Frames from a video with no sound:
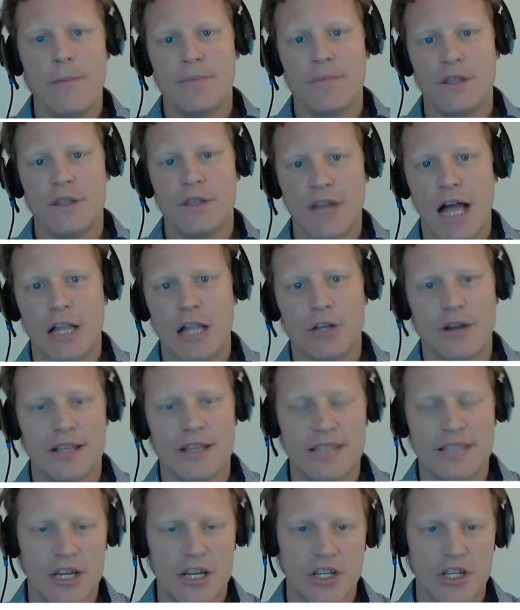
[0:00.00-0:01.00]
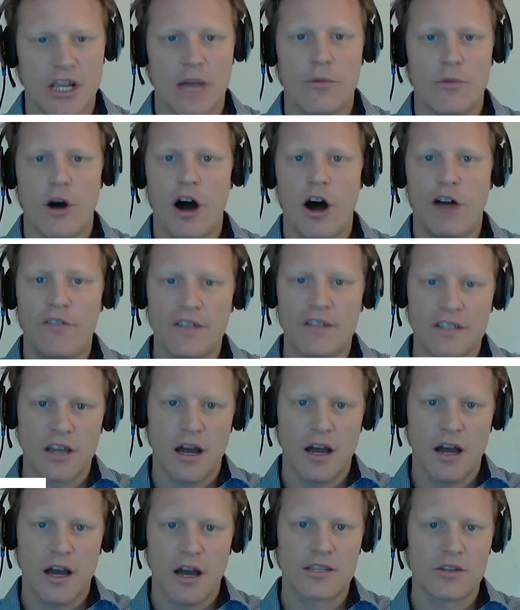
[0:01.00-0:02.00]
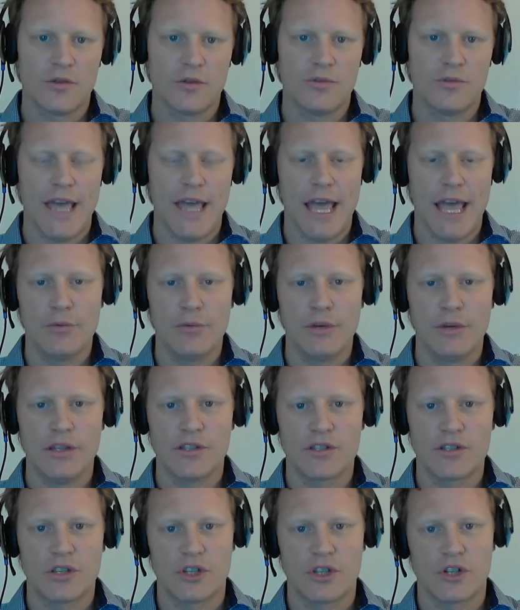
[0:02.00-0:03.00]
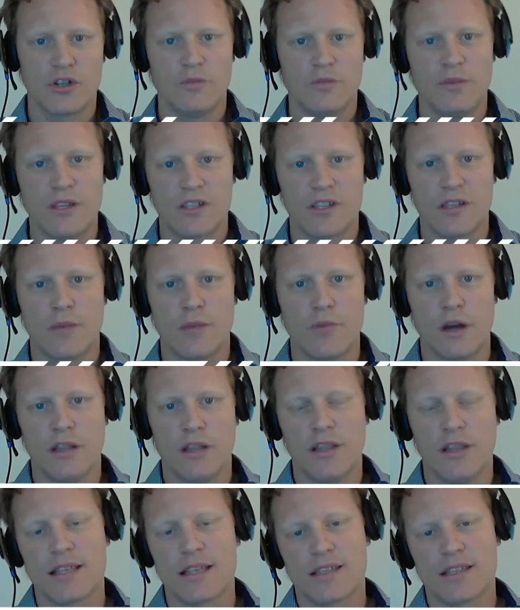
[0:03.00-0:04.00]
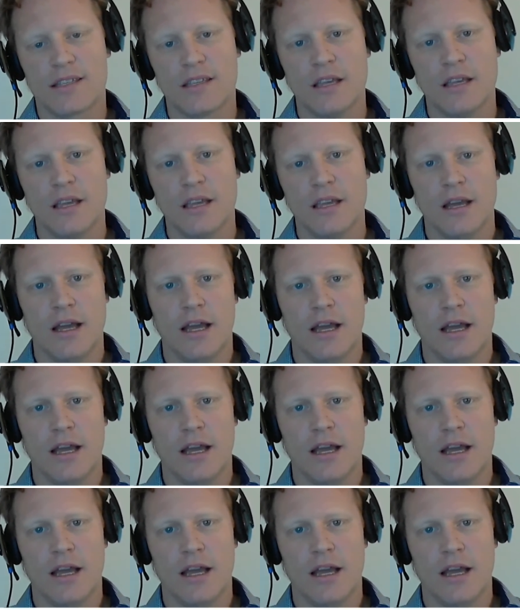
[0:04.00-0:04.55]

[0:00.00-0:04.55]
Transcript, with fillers: The dollar has actually come off its high, so the headwinds should be somewhat less.